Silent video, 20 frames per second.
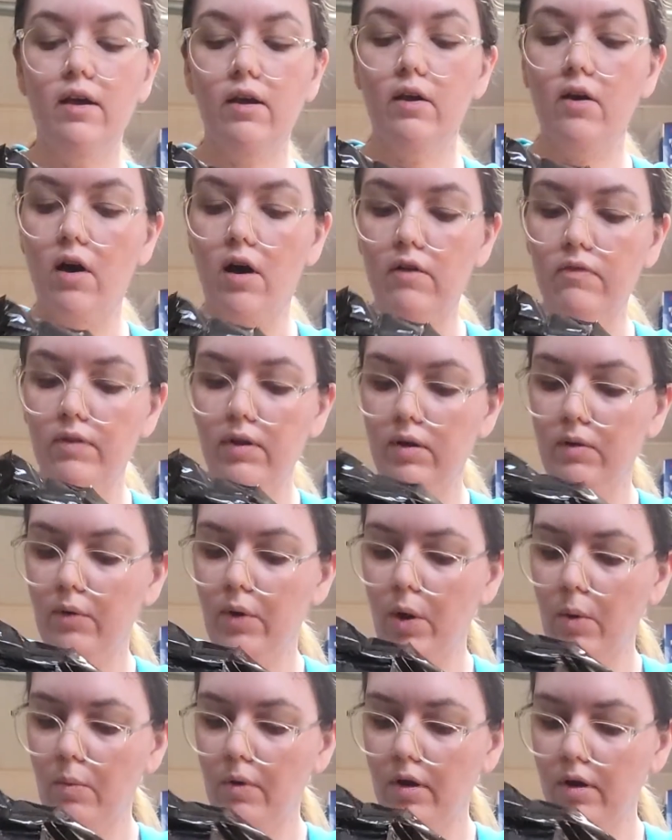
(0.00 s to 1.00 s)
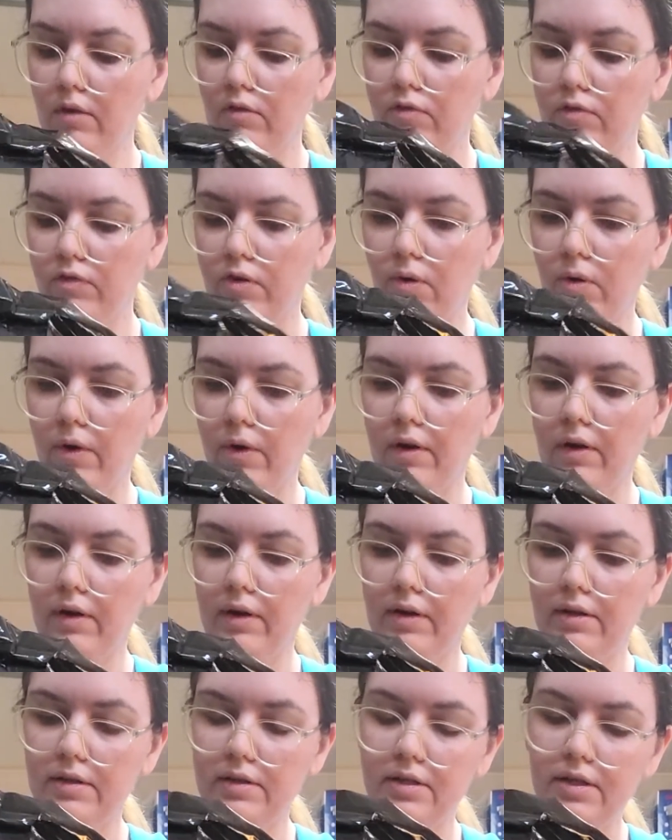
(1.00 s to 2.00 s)
coffee aroma
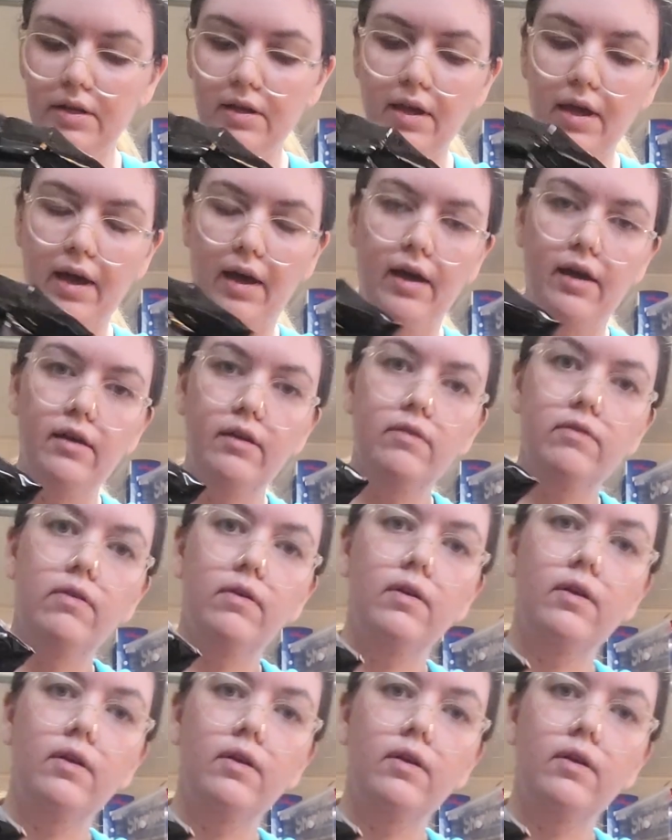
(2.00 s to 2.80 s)
for decaf.